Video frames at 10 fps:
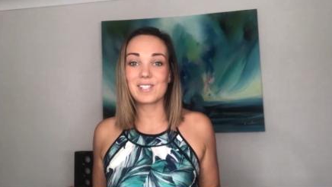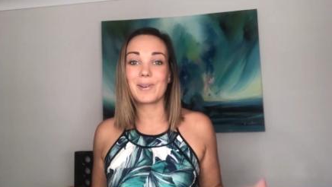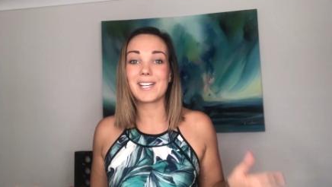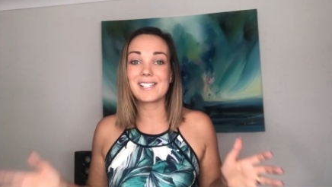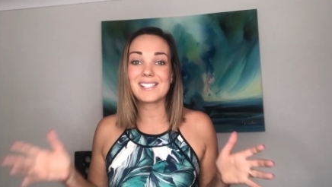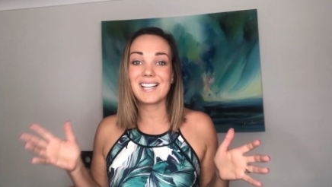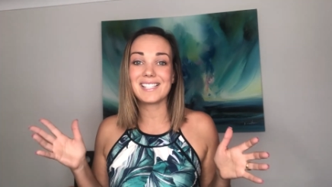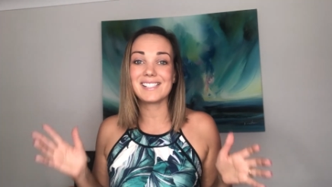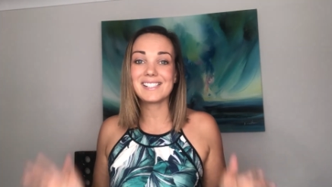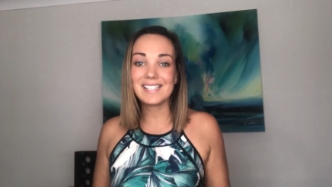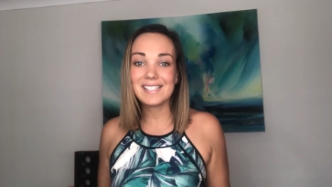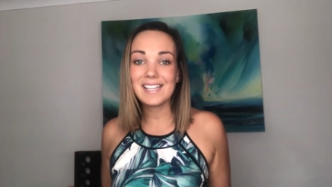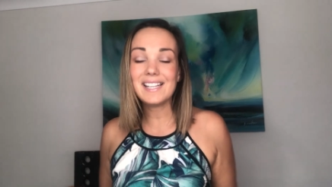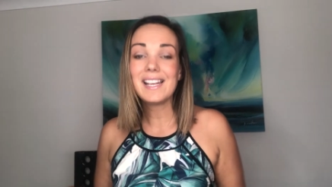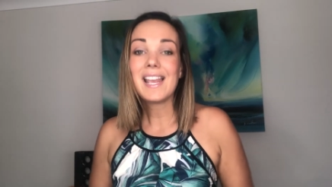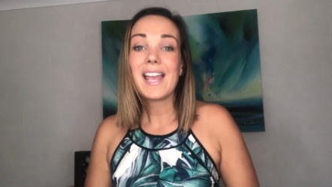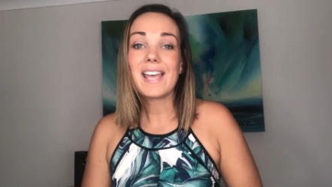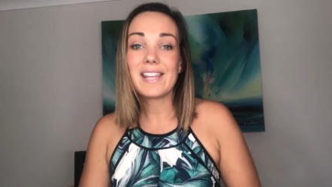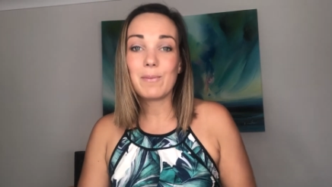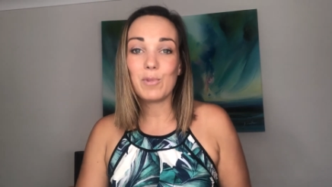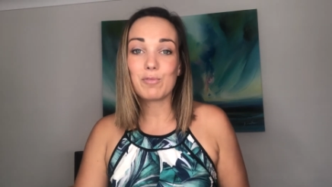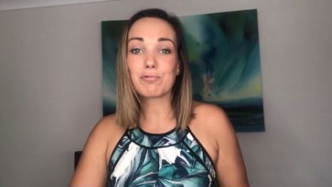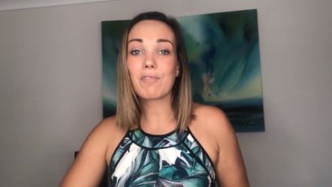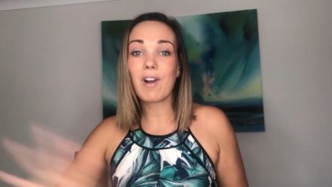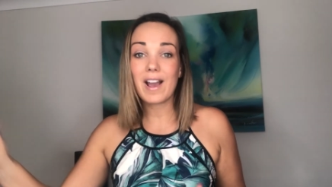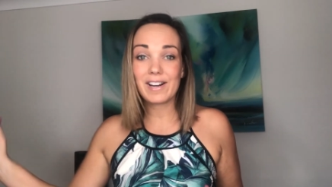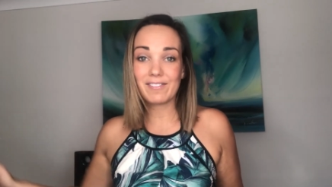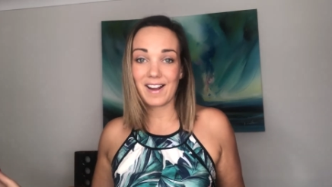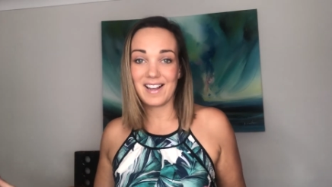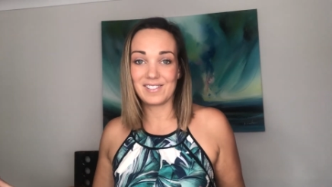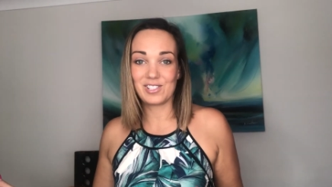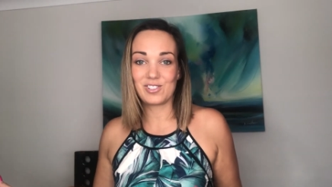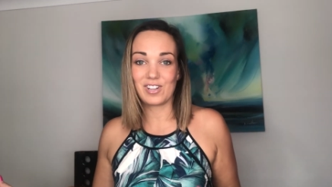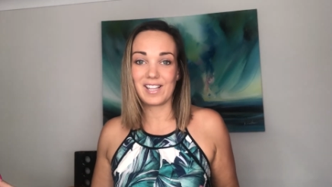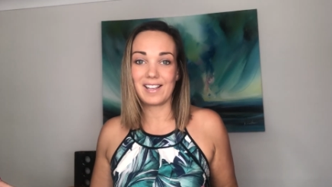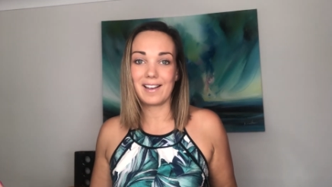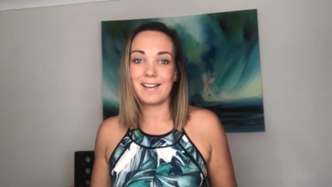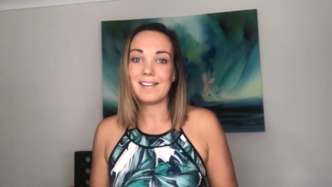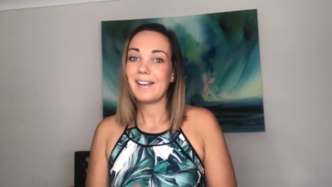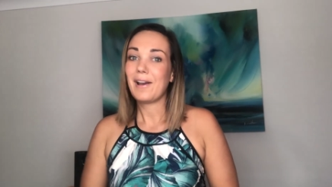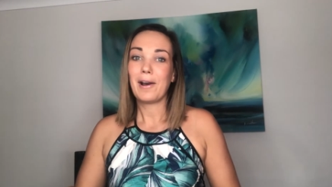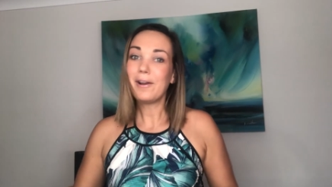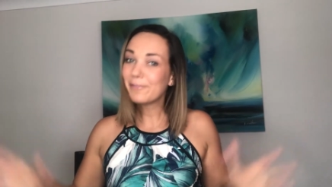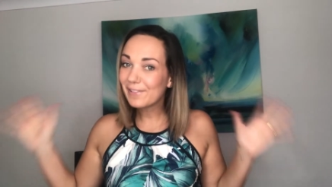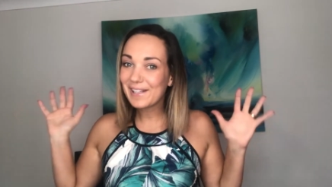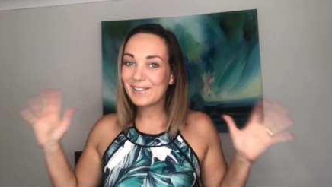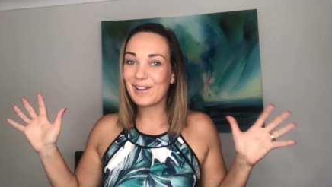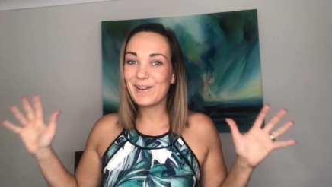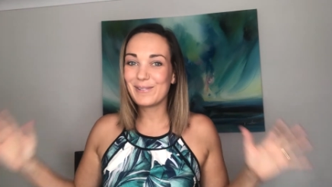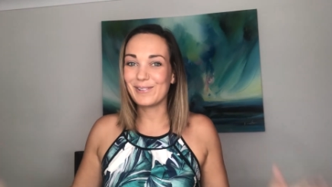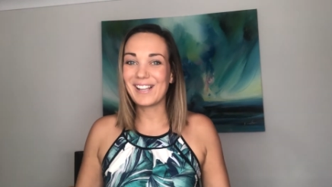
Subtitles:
So we're going to start in Sydney and then move right around Australia, hopefully global.